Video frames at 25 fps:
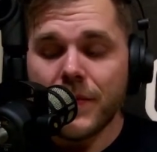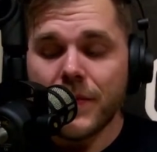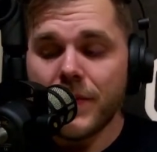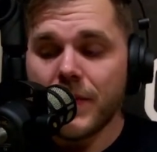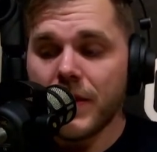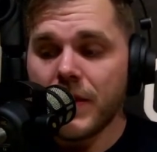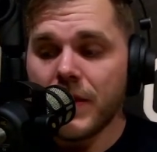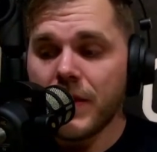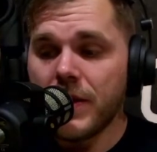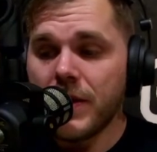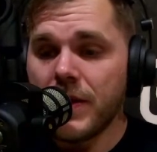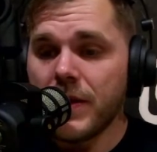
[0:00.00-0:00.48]

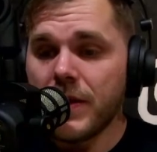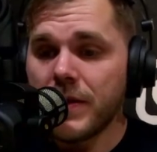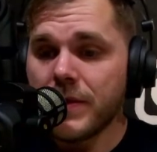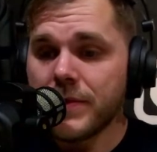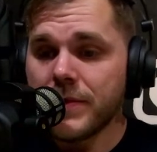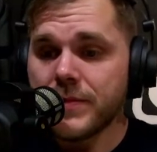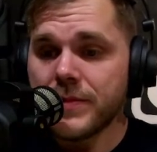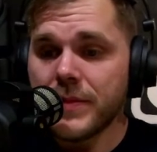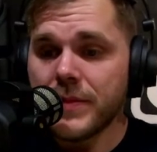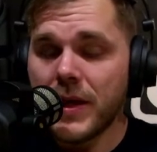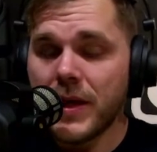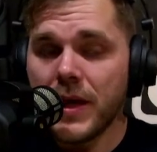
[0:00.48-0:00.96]
Yeah.
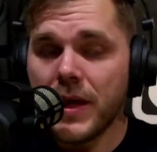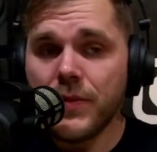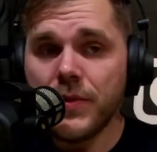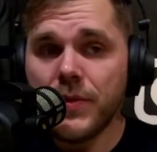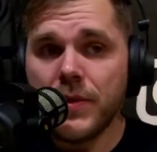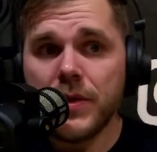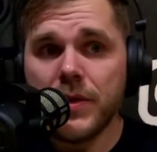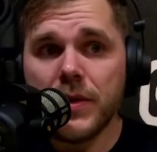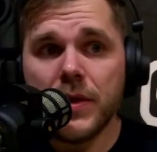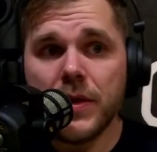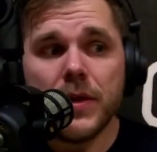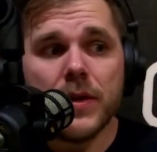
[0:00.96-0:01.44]
I would
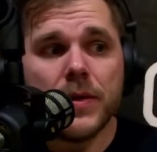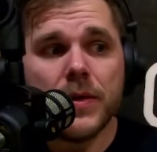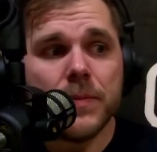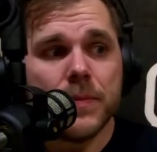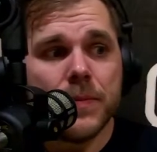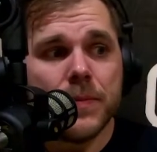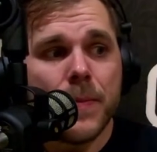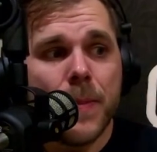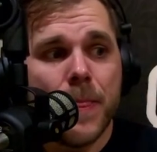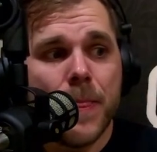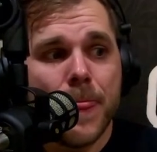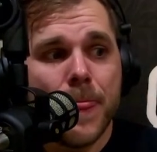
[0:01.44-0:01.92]

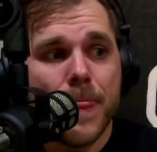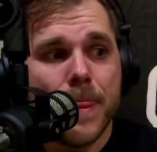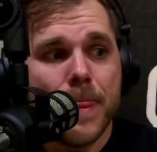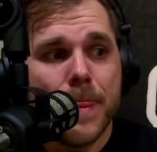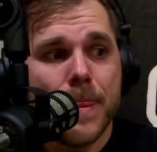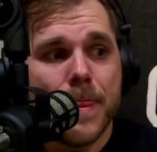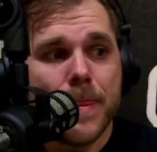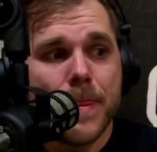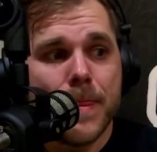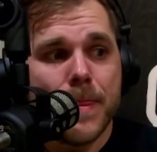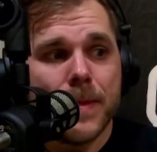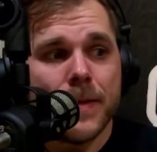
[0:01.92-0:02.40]

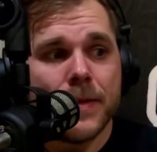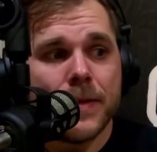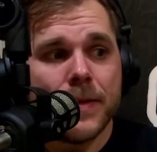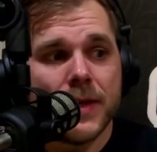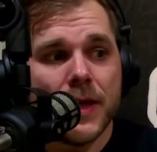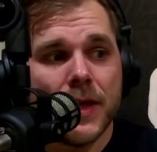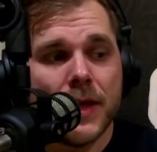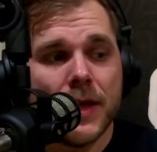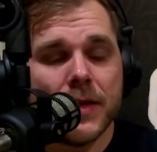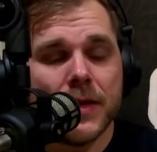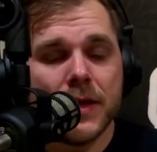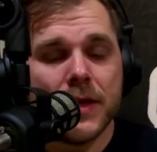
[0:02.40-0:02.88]

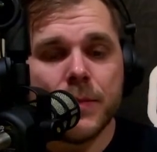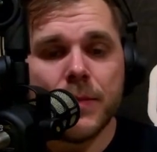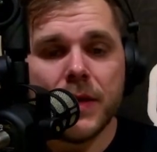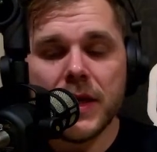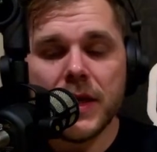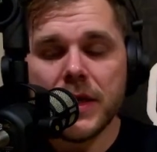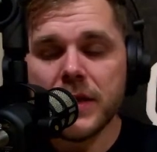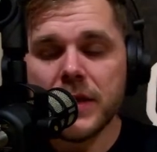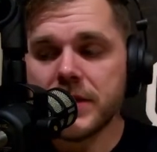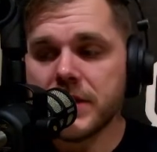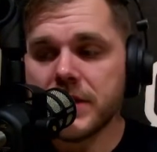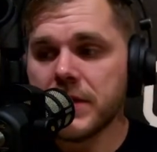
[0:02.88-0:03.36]
tell
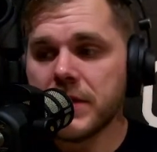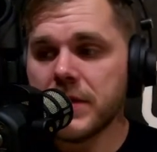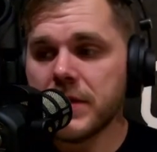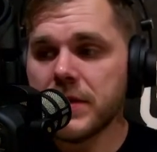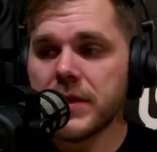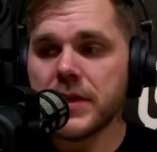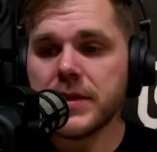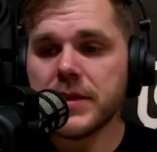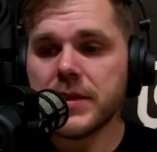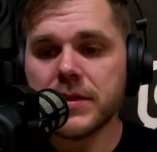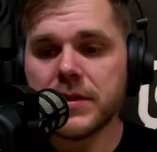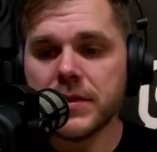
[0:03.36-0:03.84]
anybody still
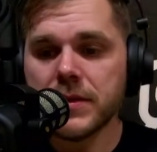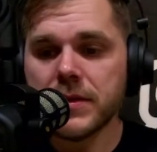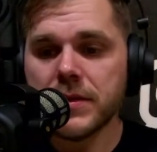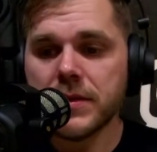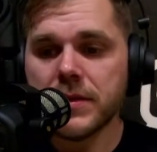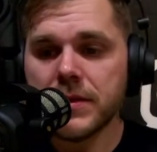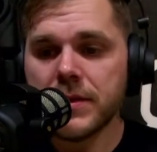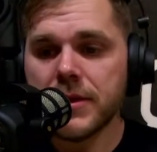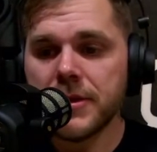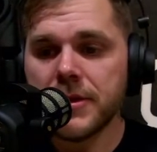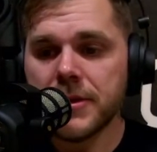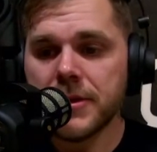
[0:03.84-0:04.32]
listening
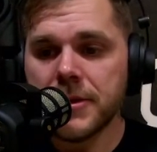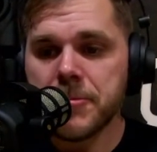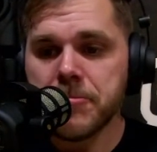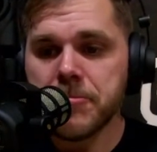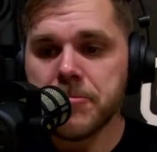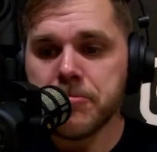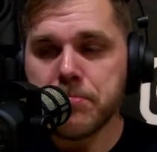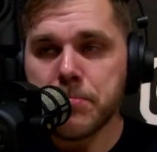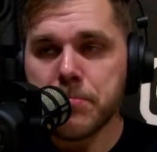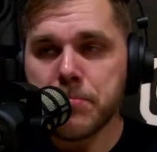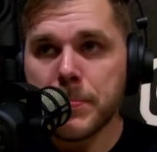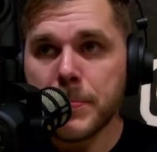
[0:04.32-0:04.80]

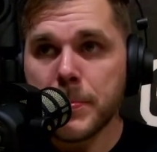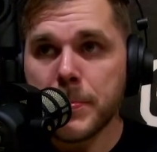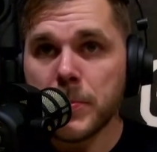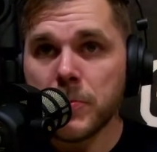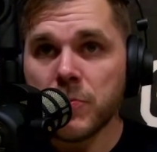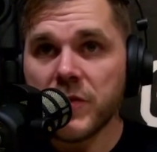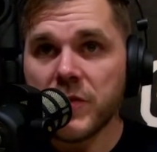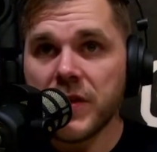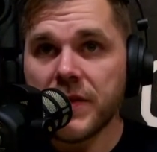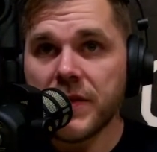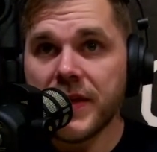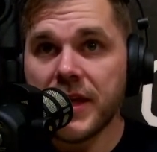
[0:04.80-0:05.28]

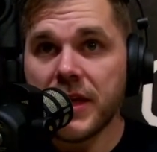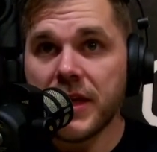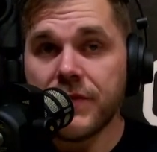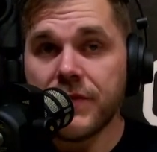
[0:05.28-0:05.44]
that if you